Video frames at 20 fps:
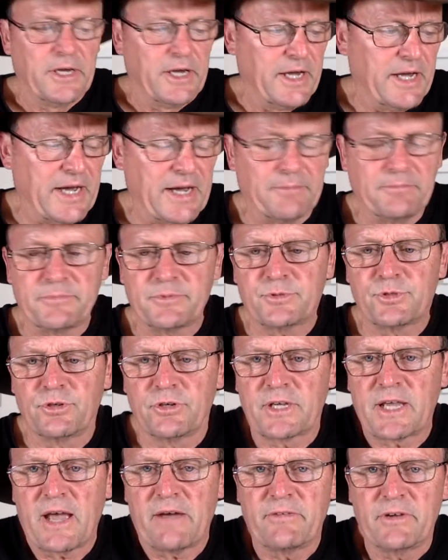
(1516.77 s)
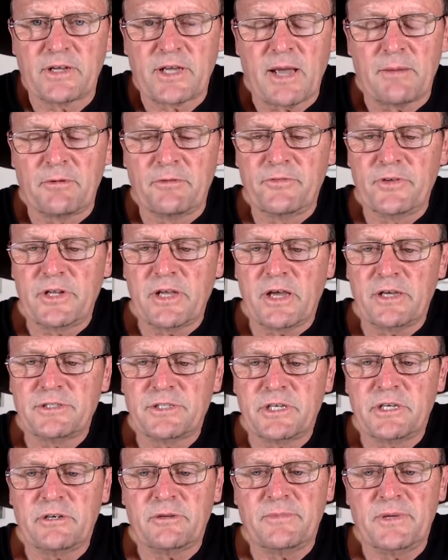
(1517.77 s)
um, sort of covered a couple of videos
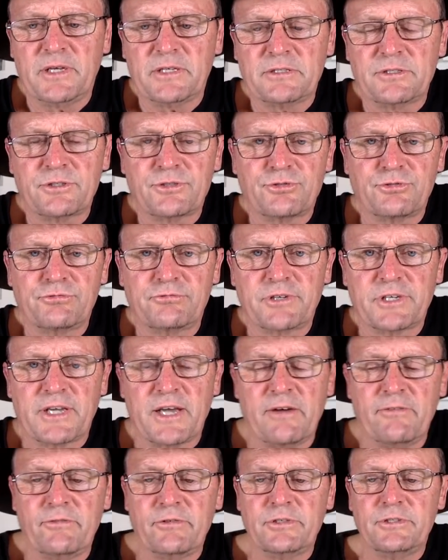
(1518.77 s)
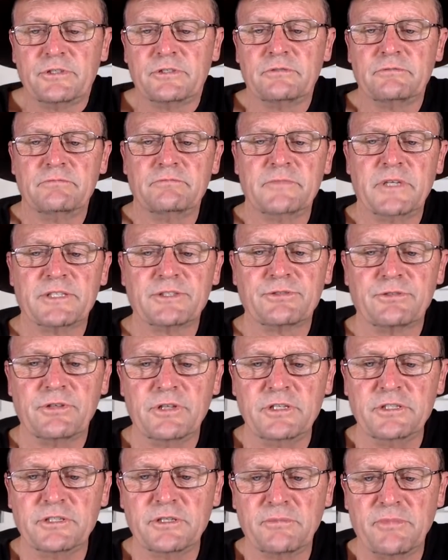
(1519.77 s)
there about stall recoveries and that sort of
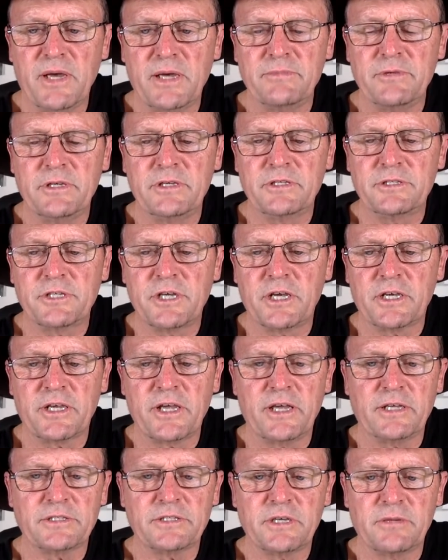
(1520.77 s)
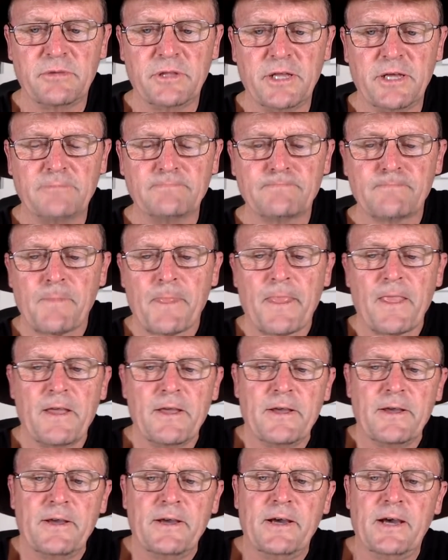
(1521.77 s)
thing. So maybe check out some of that.
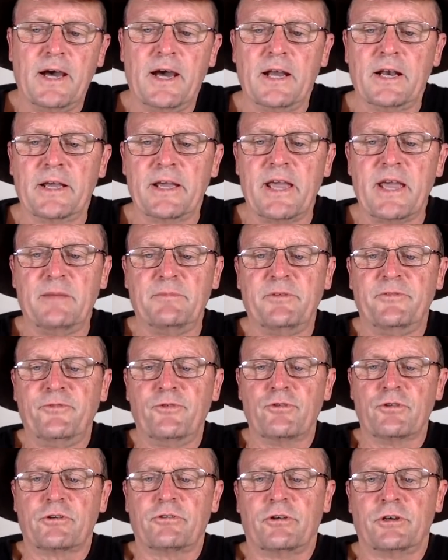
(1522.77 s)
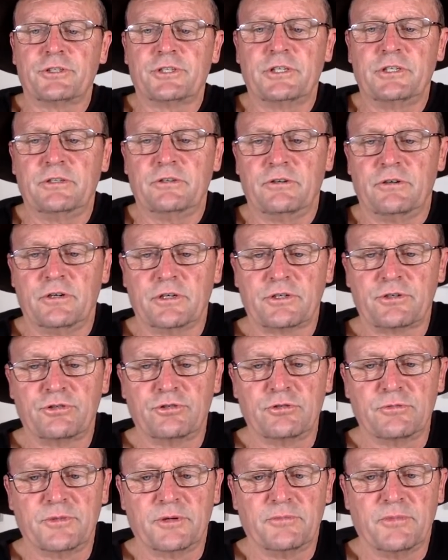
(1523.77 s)
Uh, Leanne, before crossing, I
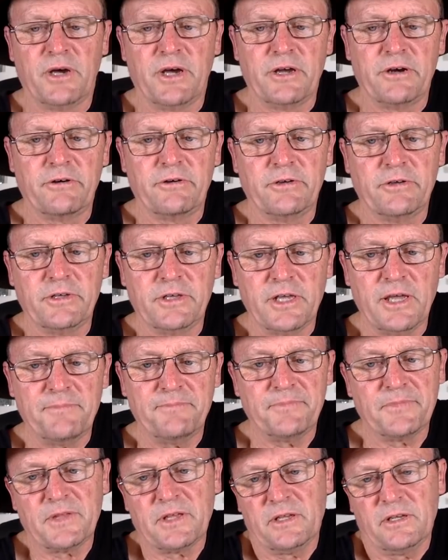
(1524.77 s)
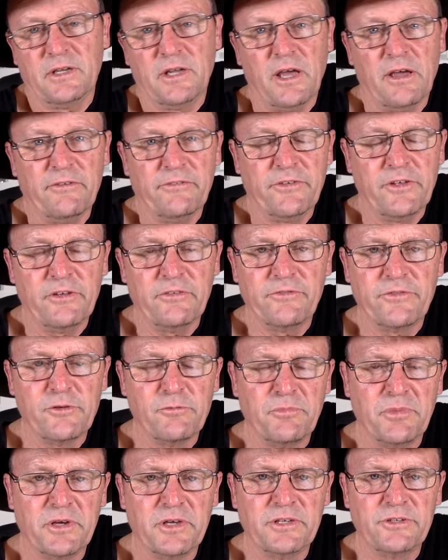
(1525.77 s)
cool my motor. Yep, yeah. If, you, if
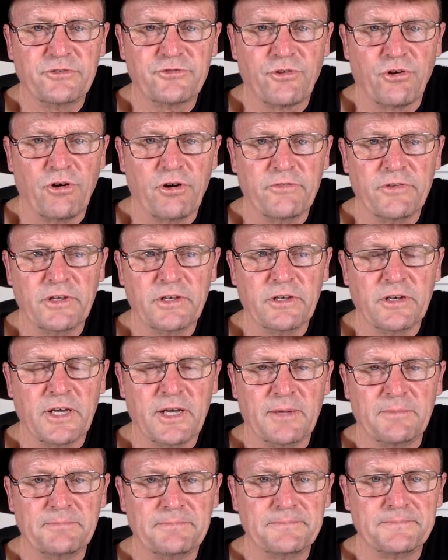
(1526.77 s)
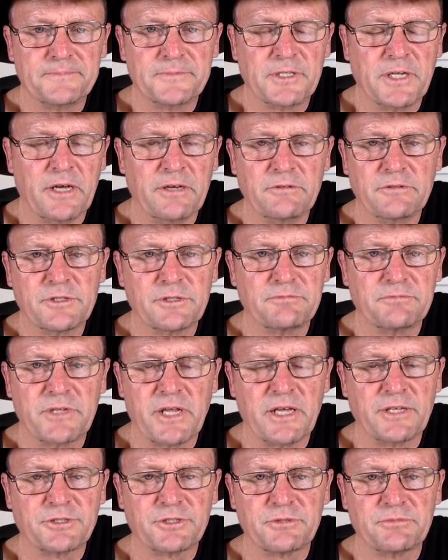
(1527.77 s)
you've been driving, um, you know, some
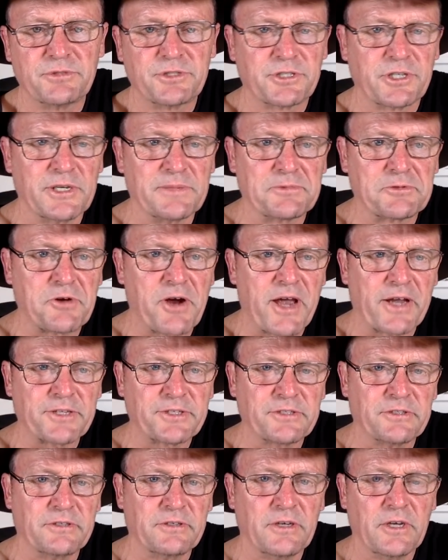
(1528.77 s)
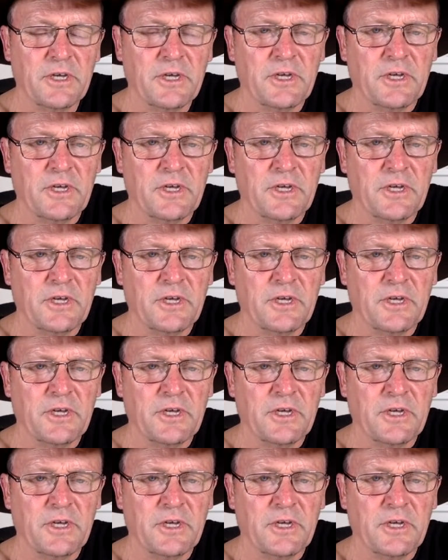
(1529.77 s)
down some steep tracks and